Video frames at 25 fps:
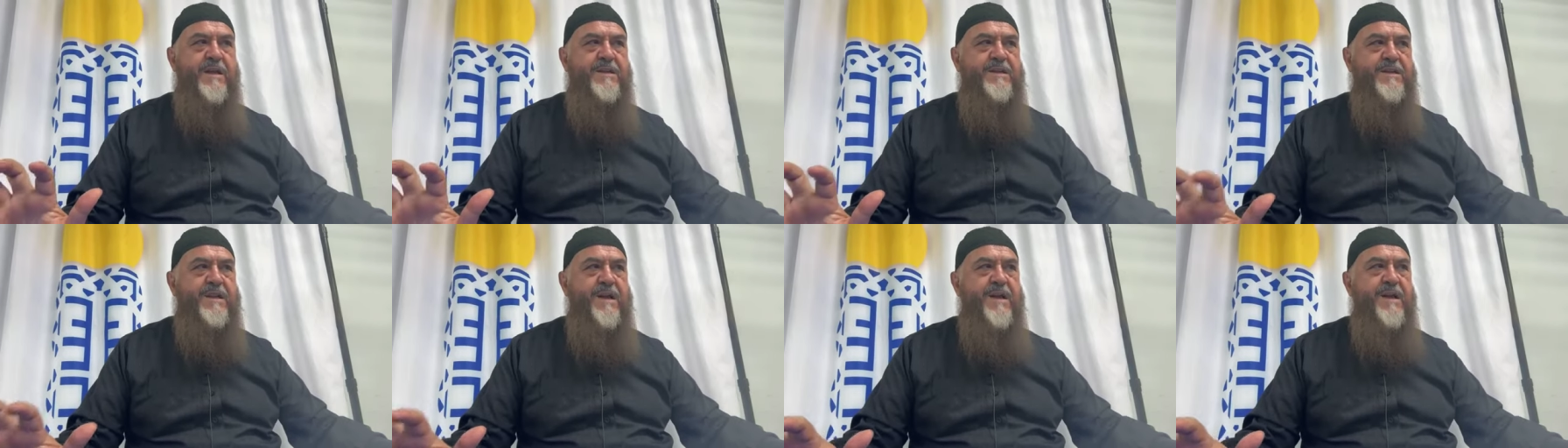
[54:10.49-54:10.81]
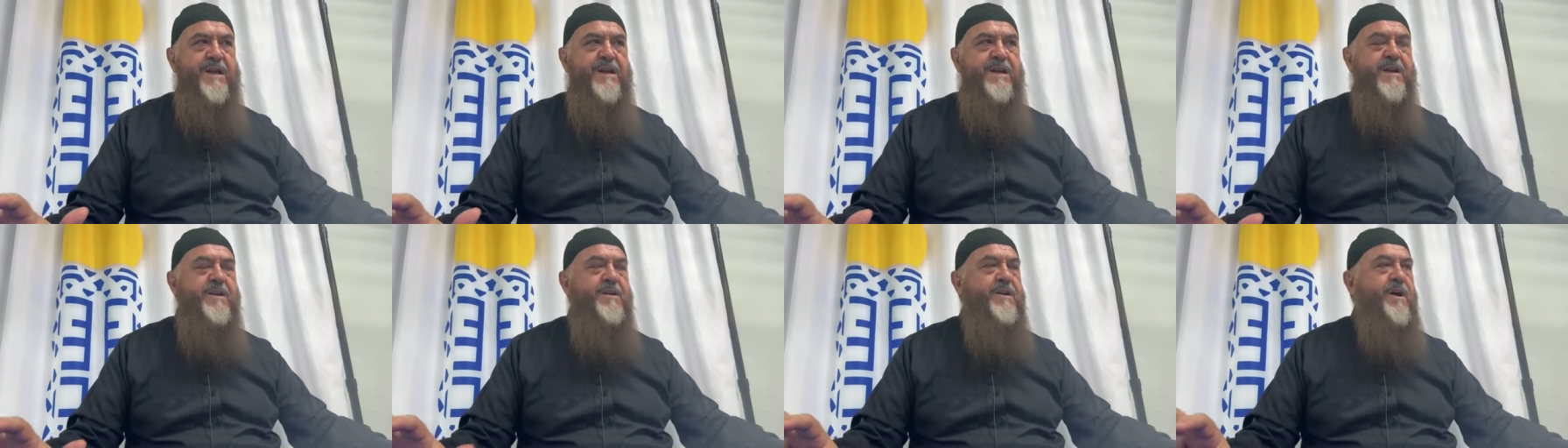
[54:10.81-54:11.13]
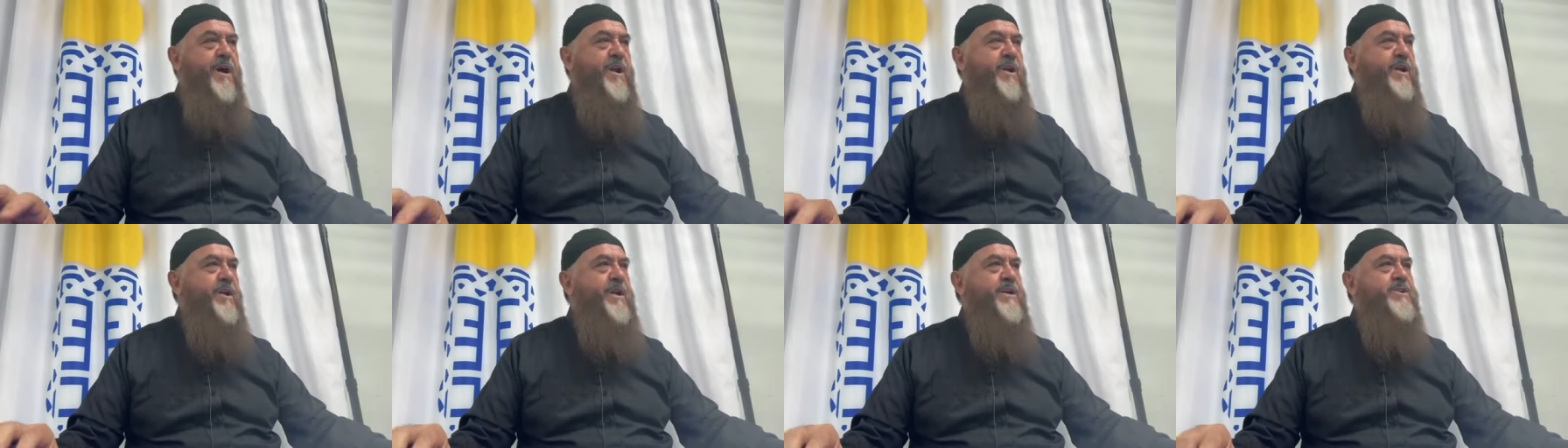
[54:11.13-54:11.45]
attain
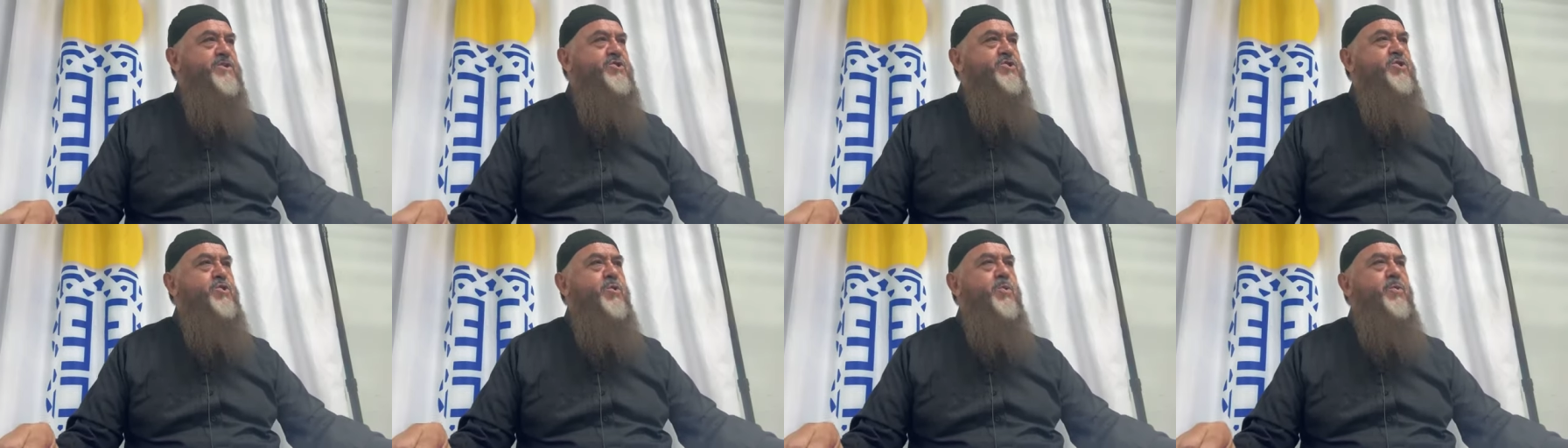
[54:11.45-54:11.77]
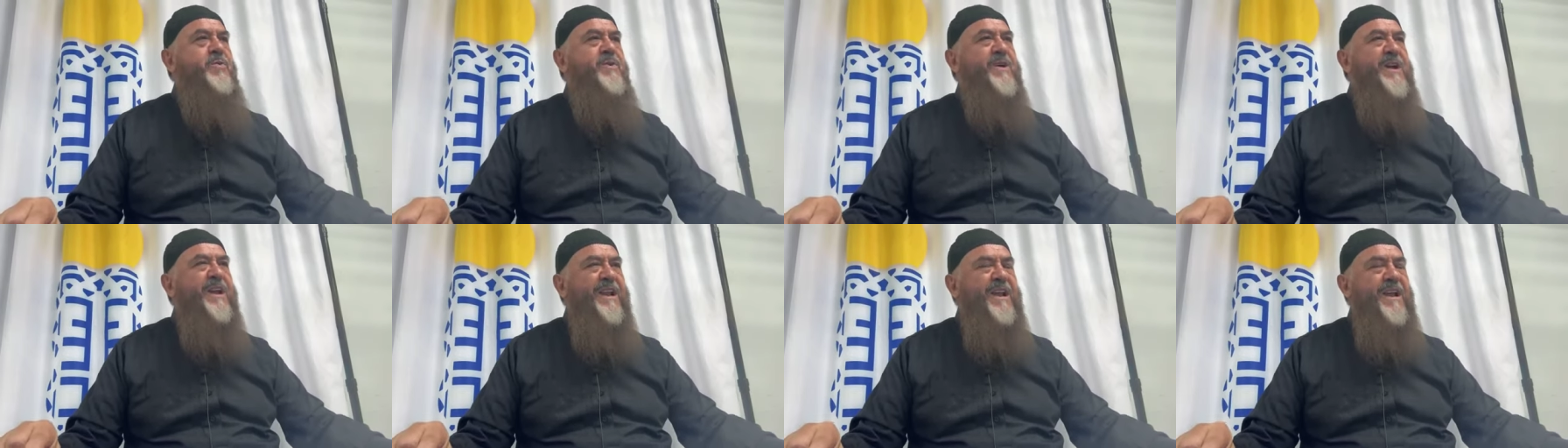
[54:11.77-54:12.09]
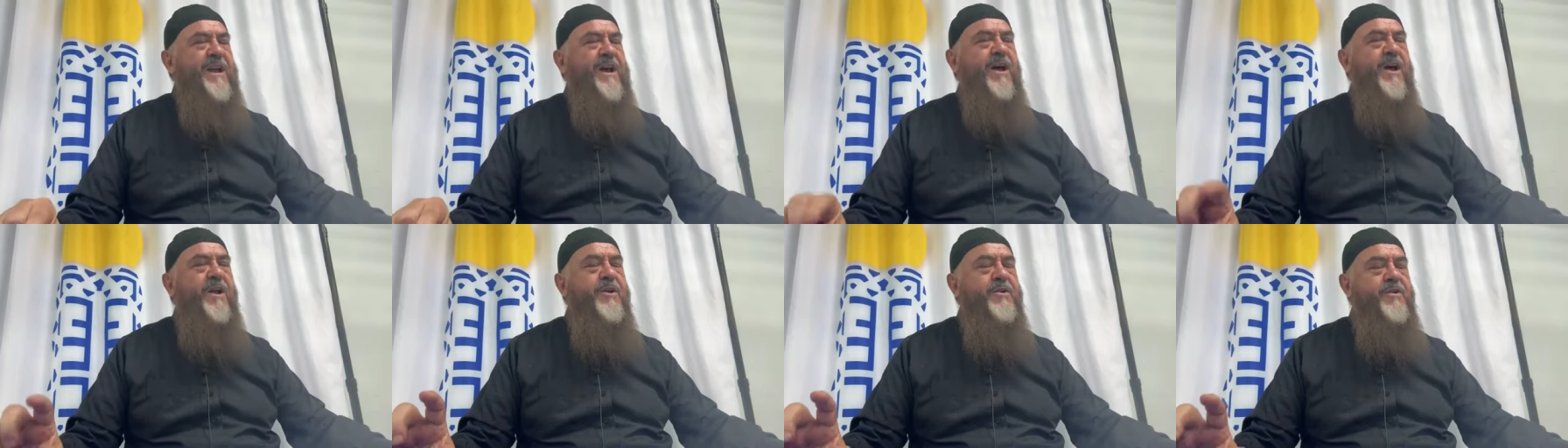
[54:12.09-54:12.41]
it unless you
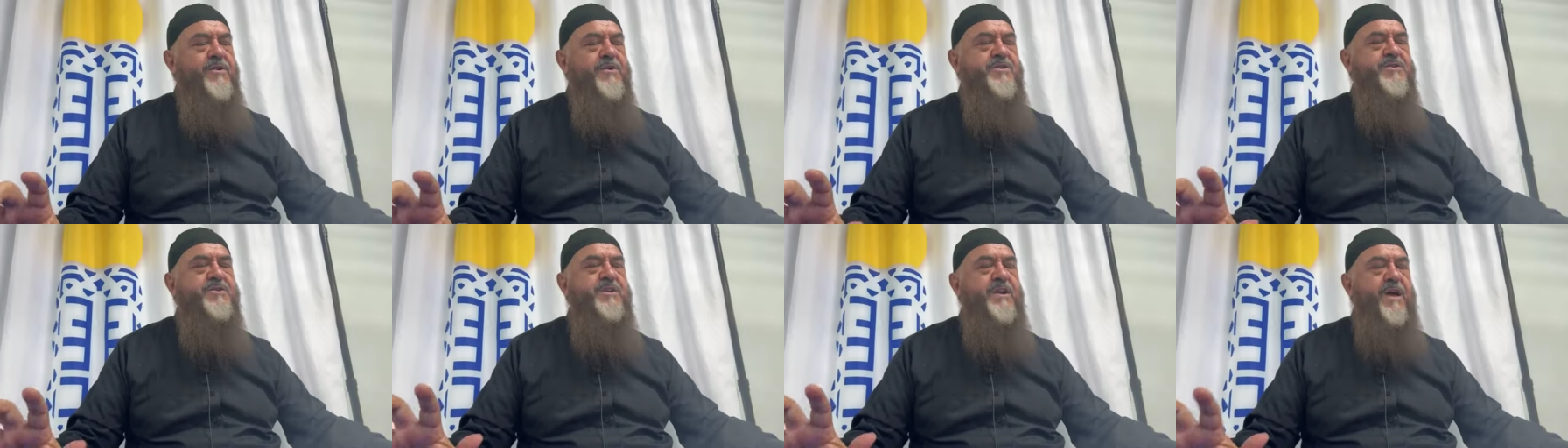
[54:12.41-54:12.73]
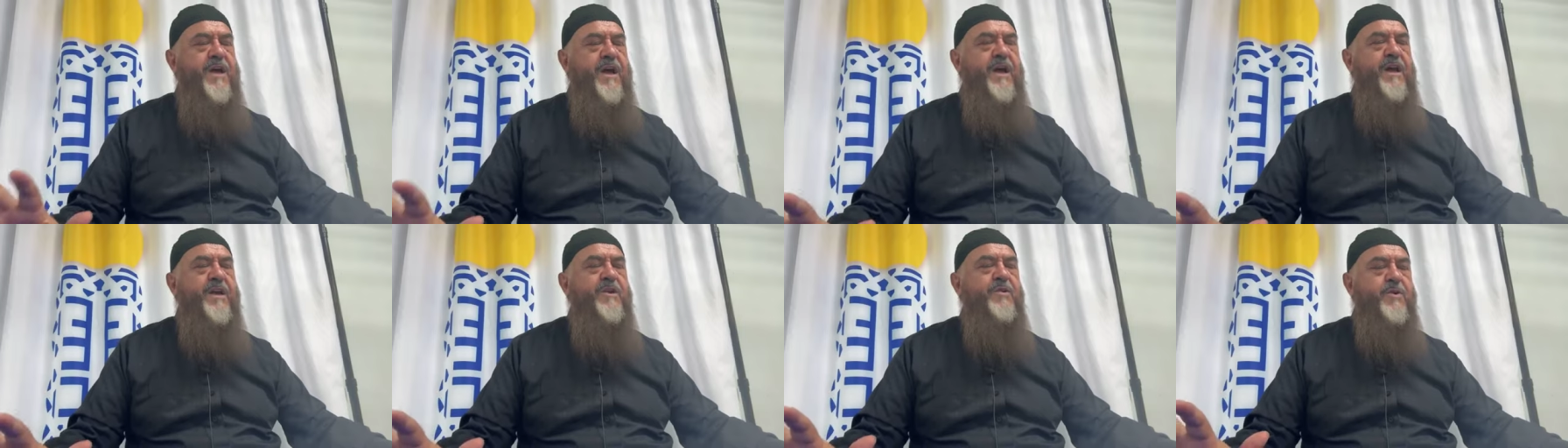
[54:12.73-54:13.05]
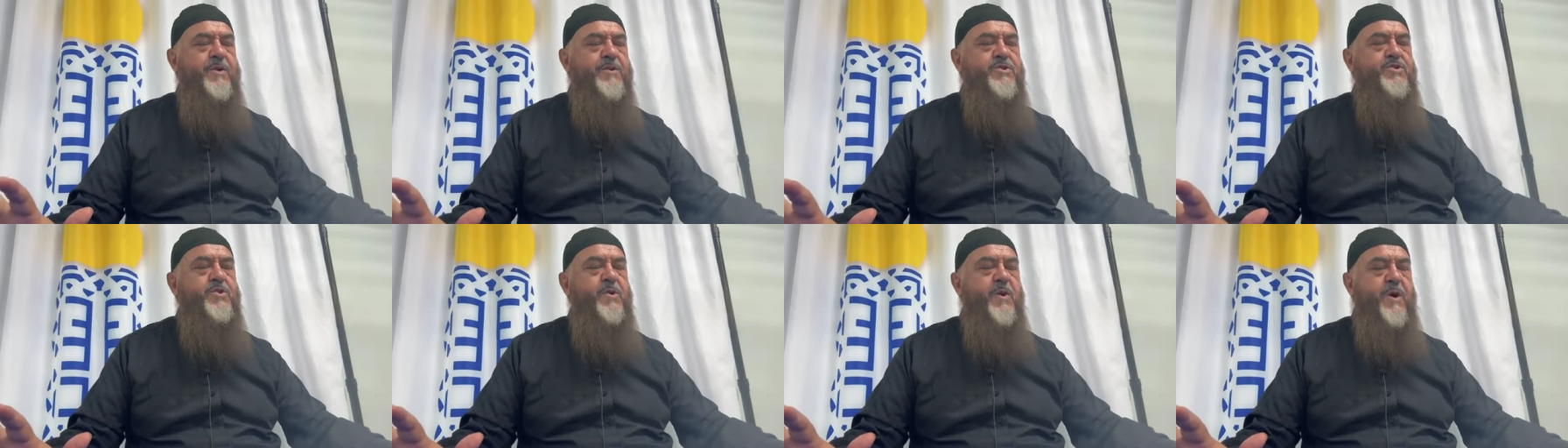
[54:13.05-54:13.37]
really
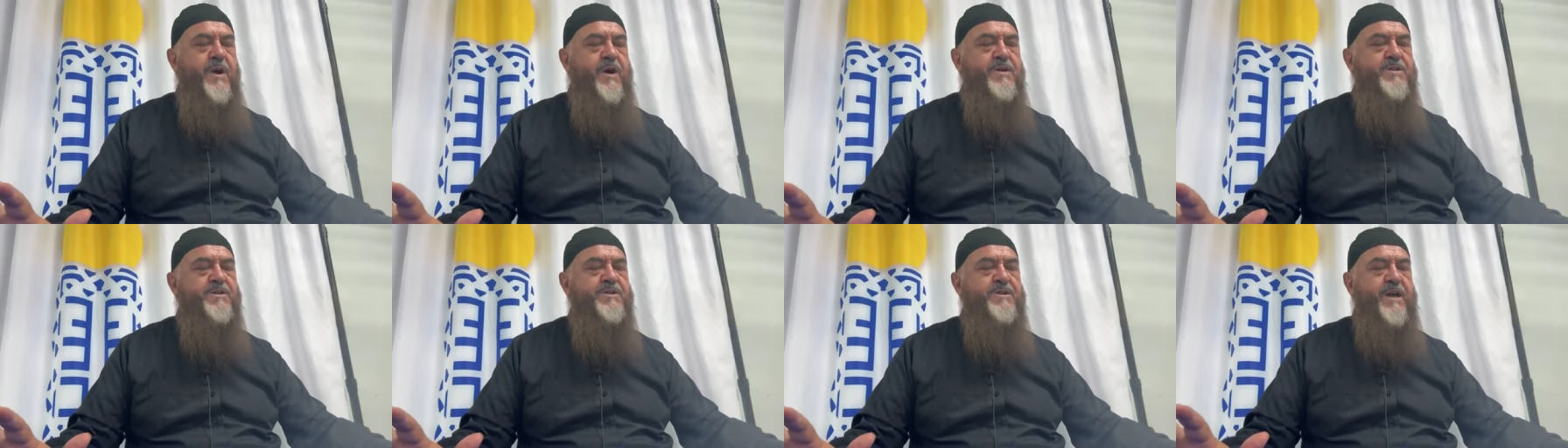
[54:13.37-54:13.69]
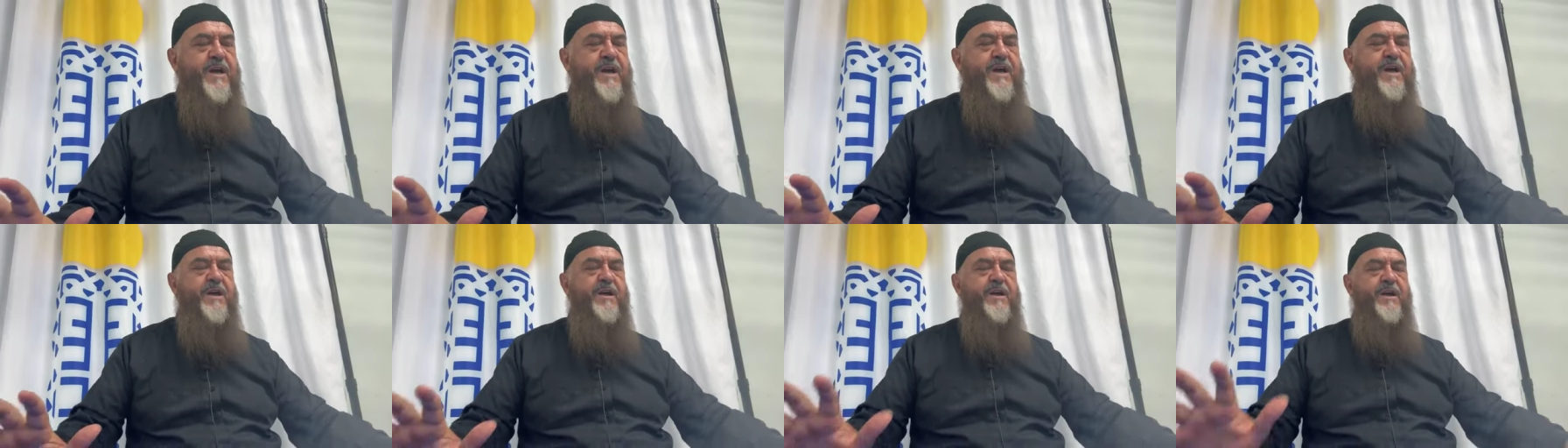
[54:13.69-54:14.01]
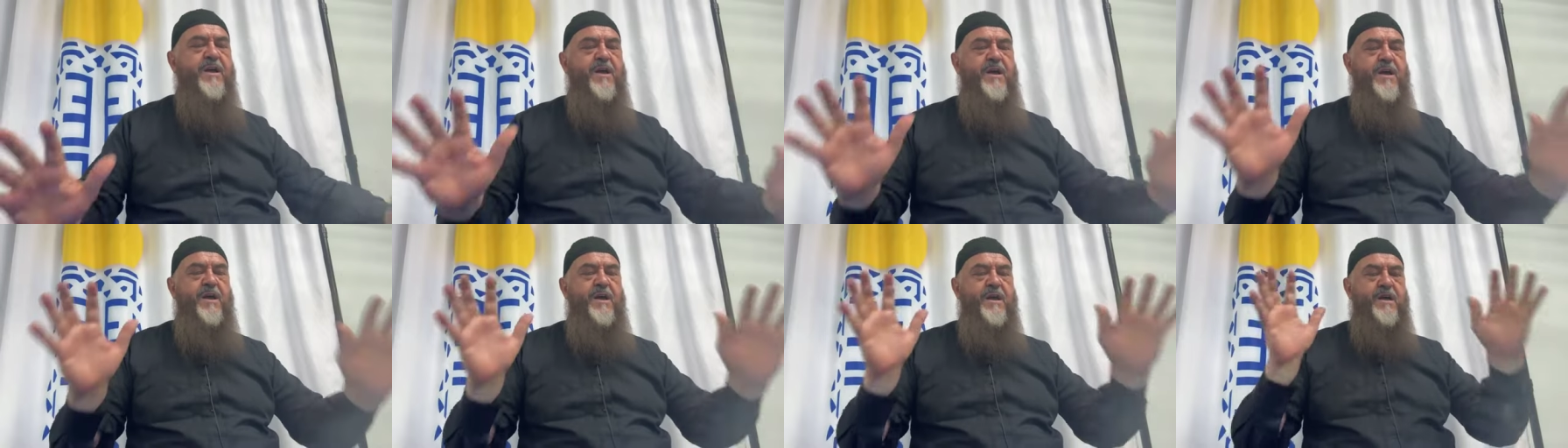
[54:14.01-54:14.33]
understand what you are saying.